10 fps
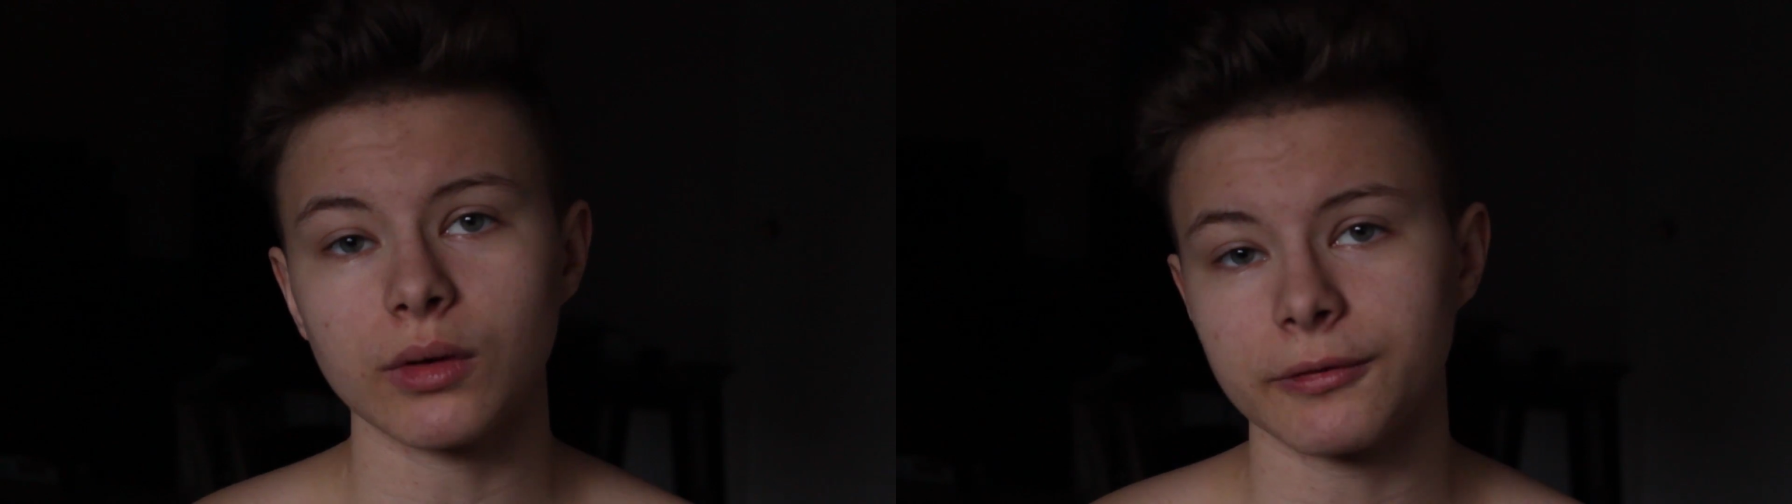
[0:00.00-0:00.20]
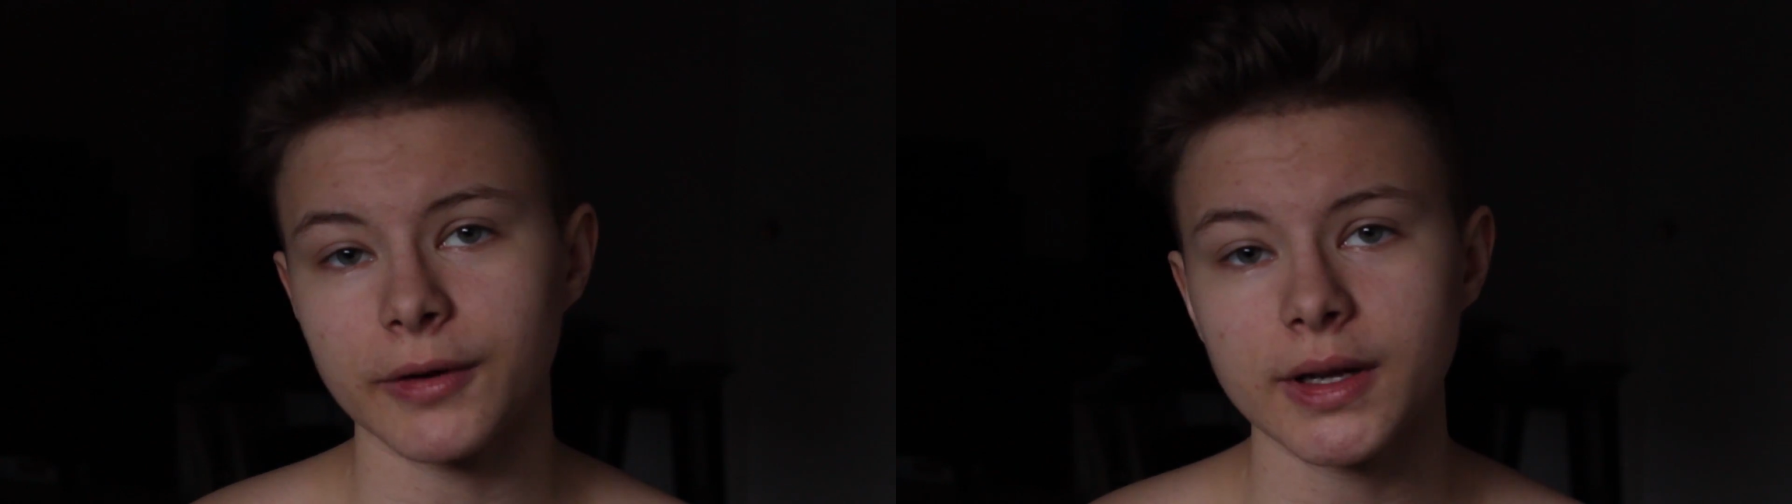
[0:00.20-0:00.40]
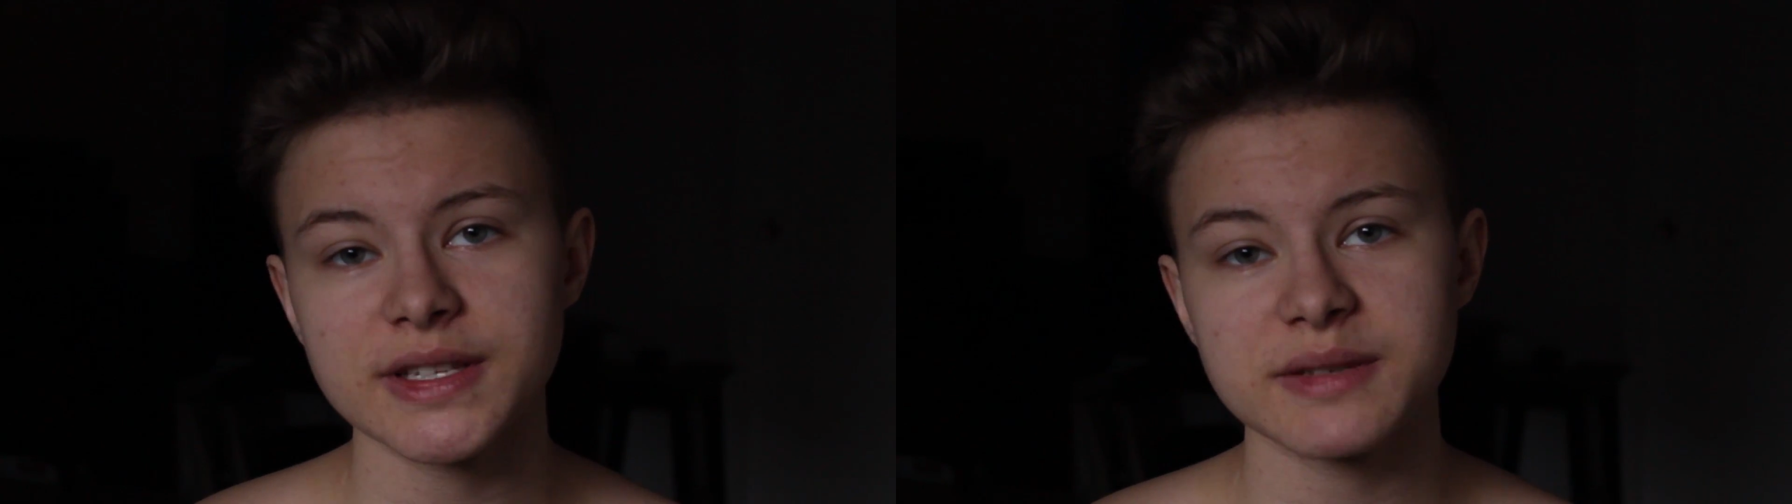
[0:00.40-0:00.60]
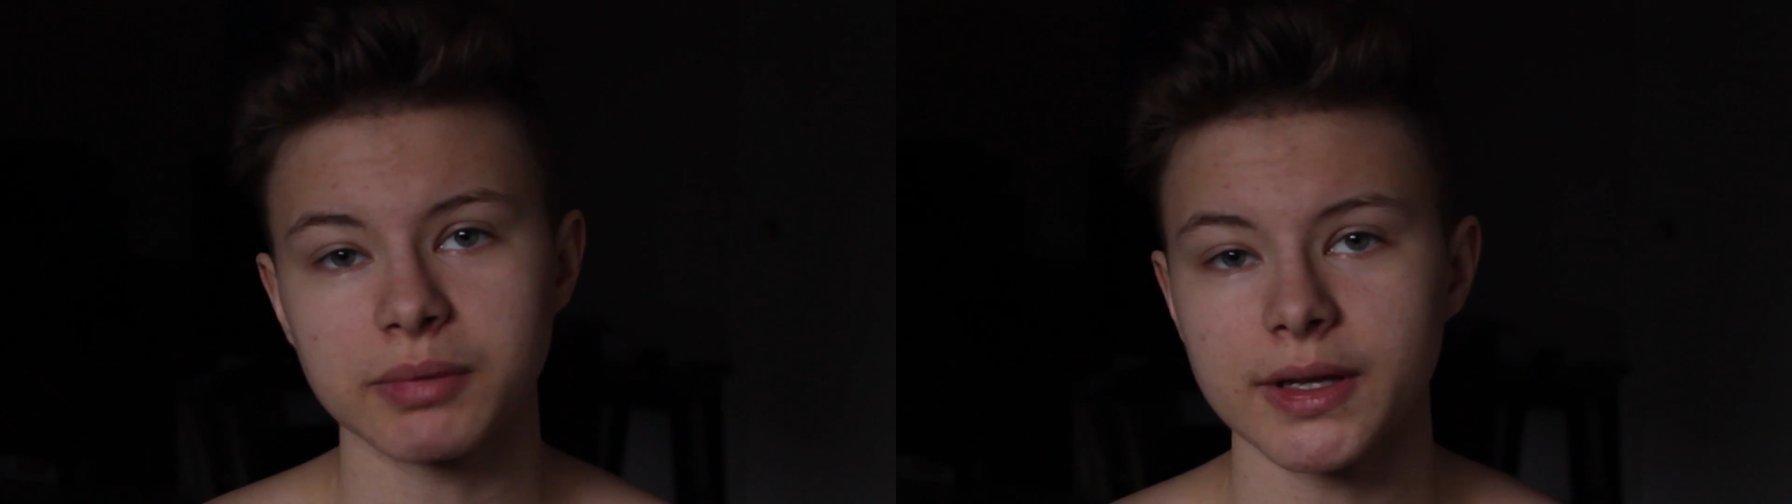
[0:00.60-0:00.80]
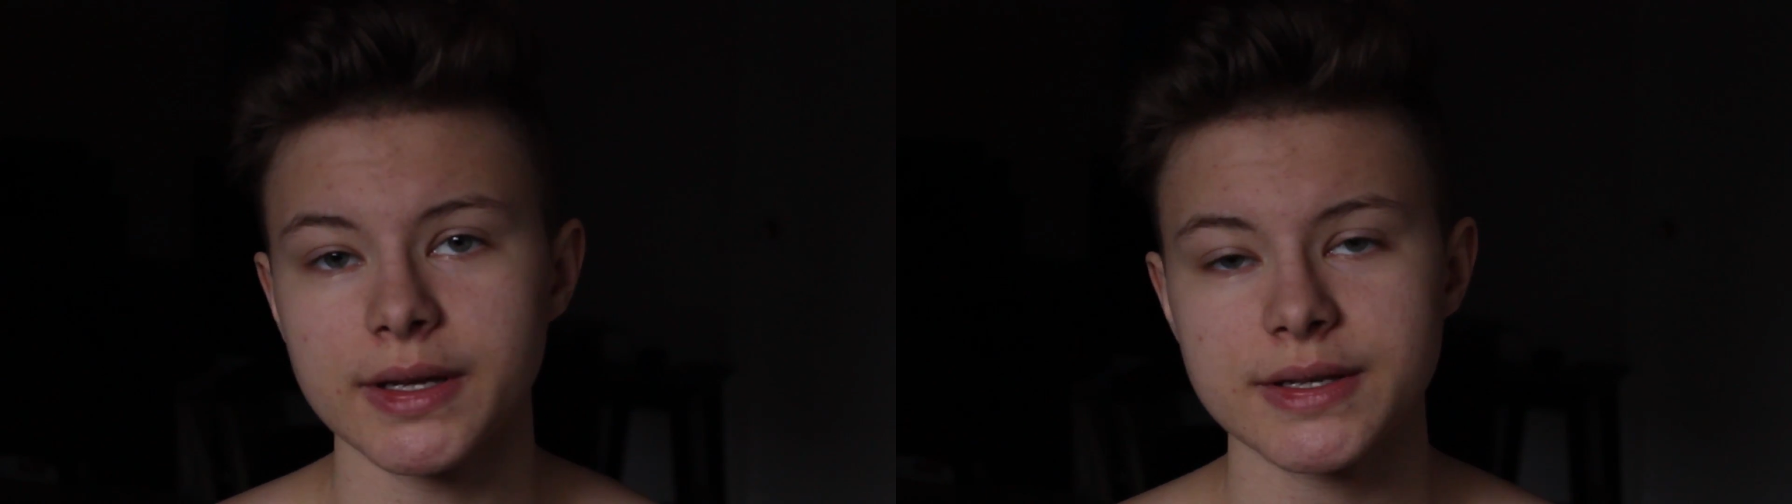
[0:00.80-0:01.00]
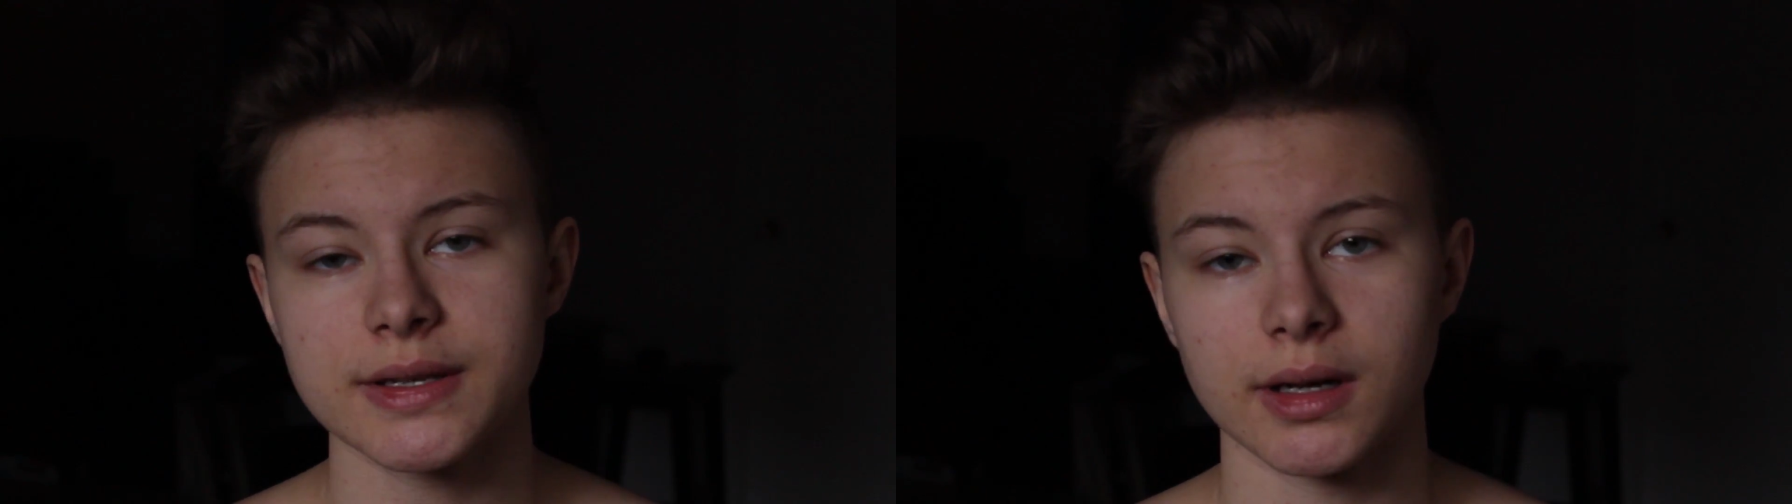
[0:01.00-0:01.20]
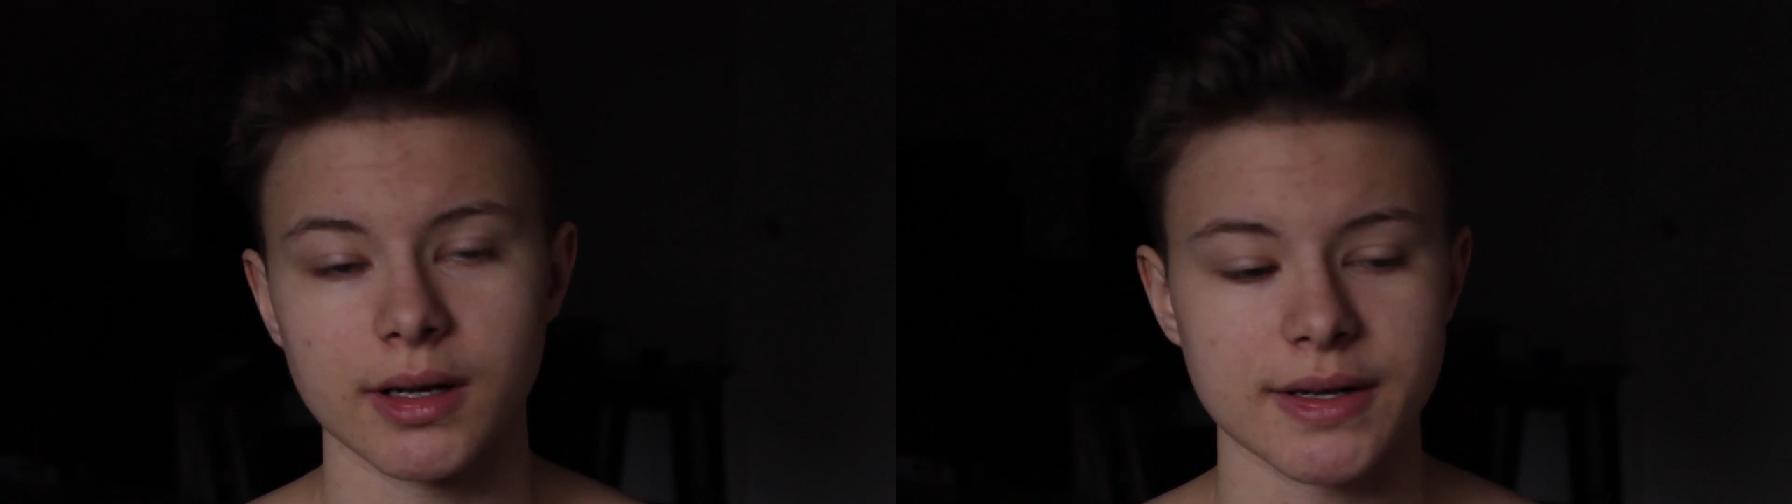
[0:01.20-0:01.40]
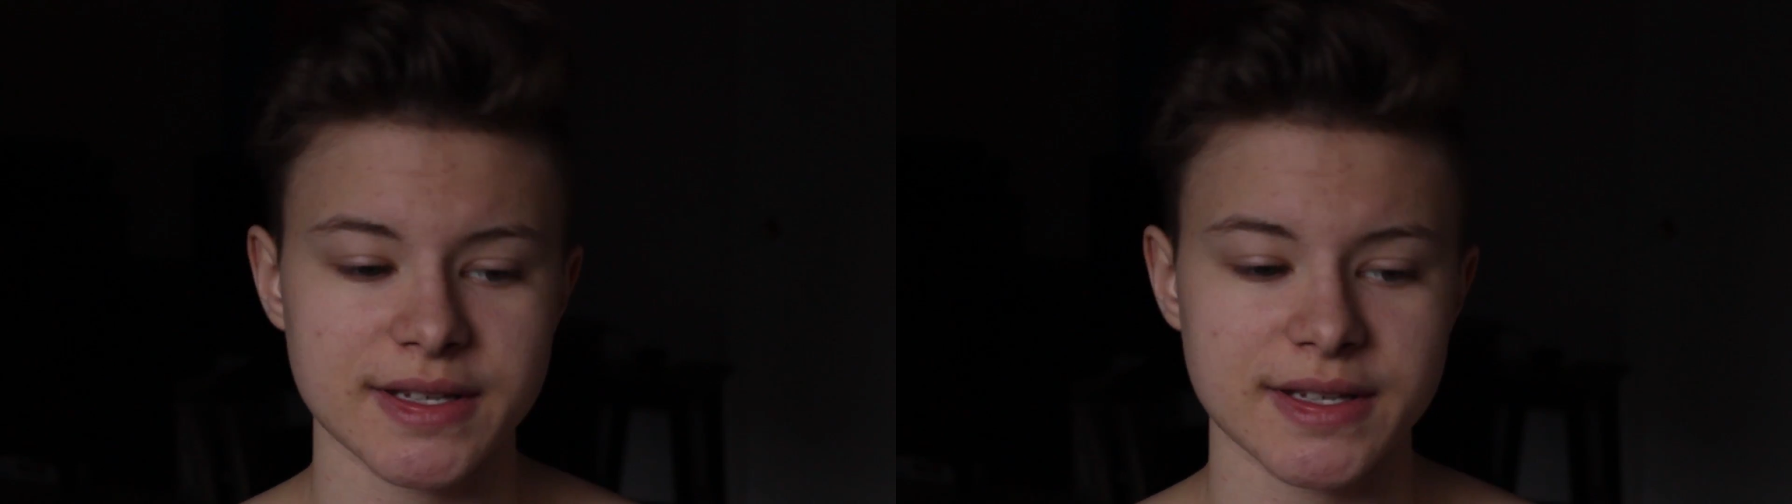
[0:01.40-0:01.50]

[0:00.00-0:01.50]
or friends, please uh,